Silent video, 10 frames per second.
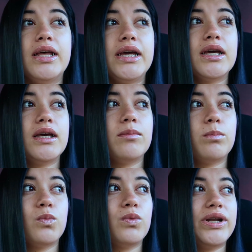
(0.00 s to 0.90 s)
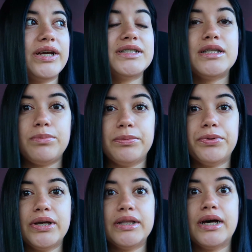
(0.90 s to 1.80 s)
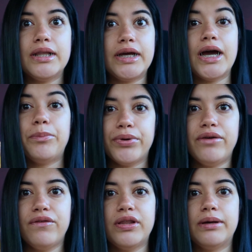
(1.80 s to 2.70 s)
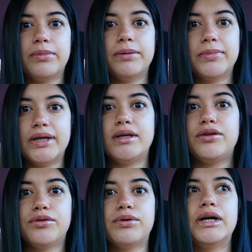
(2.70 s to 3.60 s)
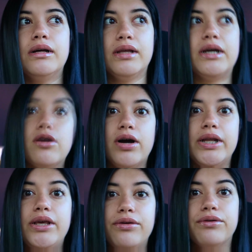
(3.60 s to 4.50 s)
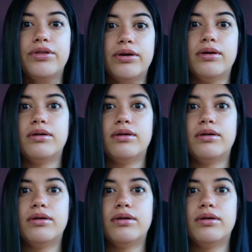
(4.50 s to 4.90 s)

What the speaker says: Like, when I see people like that, like I pray for them. I'm like, you know what, like God heal